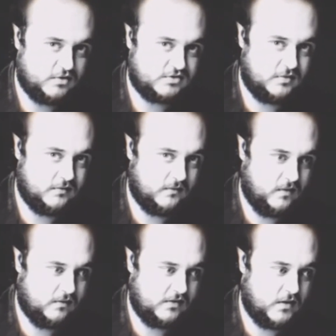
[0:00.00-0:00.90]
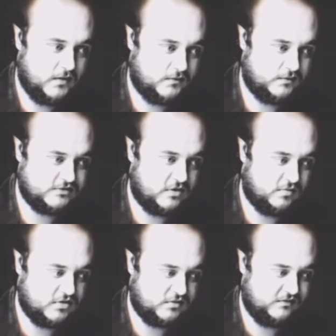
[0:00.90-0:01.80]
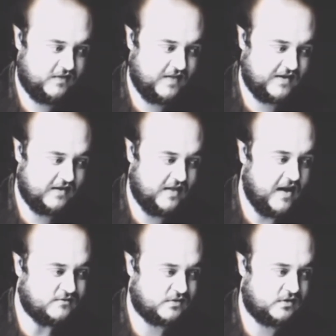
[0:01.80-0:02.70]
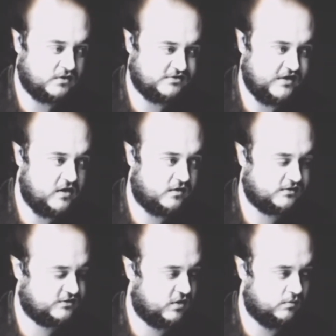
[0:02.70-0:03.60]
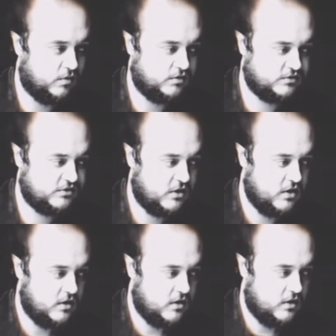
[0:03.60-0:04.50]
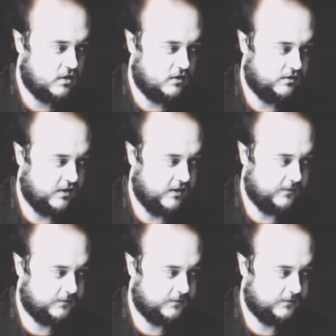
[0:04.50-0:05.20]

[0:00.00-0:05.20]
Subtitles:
and we were going through so much, and we felt like our lives were closing in on us so much that